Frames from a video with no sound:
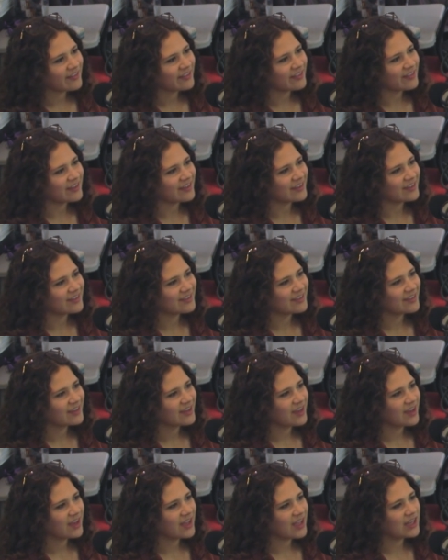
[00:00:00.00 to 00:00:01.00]
Like,
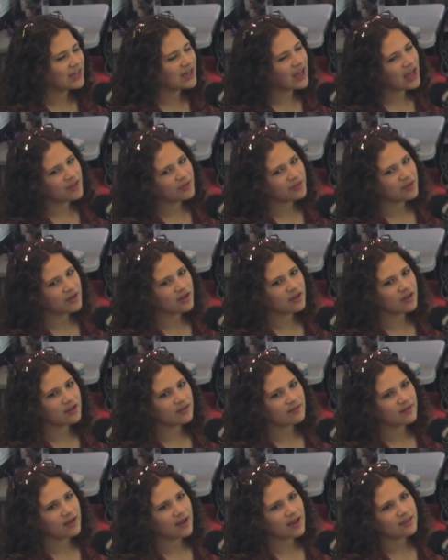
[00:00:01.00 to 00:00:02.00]
and I think
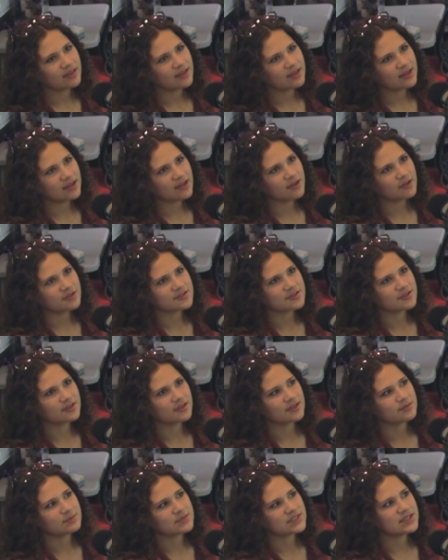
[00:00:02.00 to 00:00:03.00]
it also
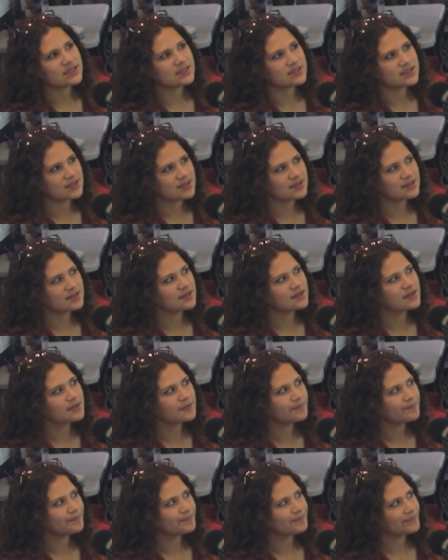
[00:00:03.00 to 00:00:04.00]
comes easy
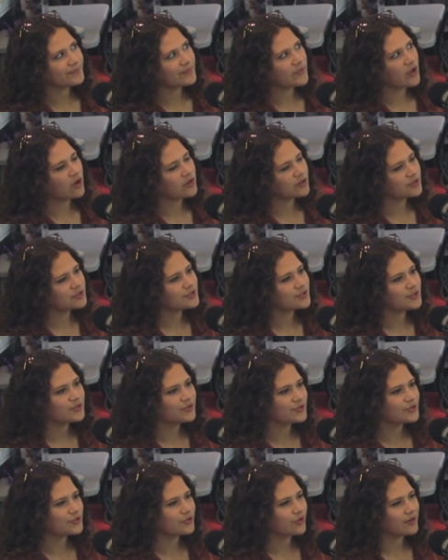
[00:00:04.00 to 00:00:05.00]
to honor
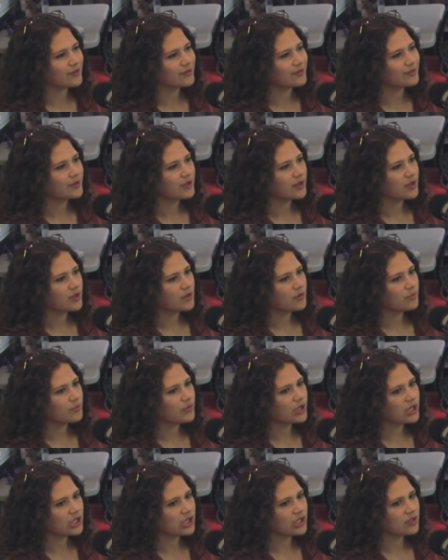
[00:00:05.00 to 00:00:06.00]
students who are
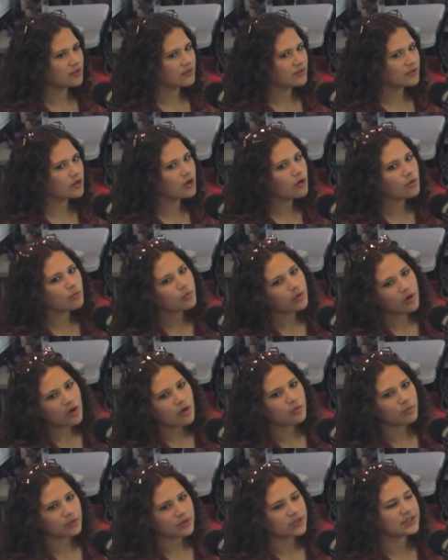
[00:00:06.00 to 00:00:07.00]
we're
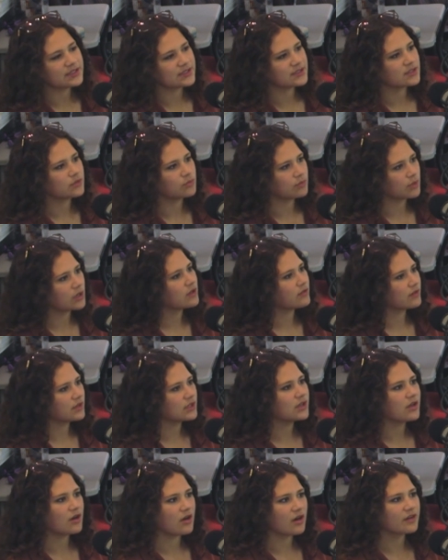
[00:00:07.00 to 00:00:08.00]
all willing to work
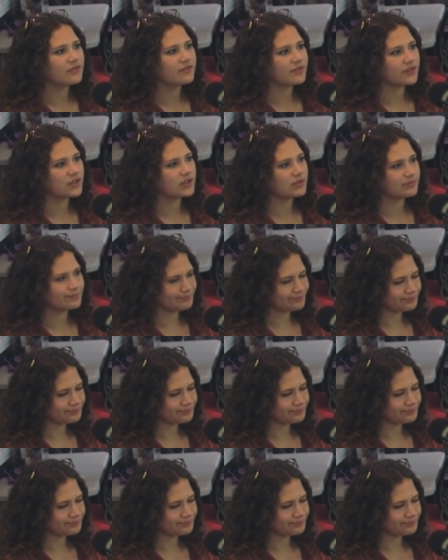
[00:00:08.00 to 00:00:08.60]
really hard for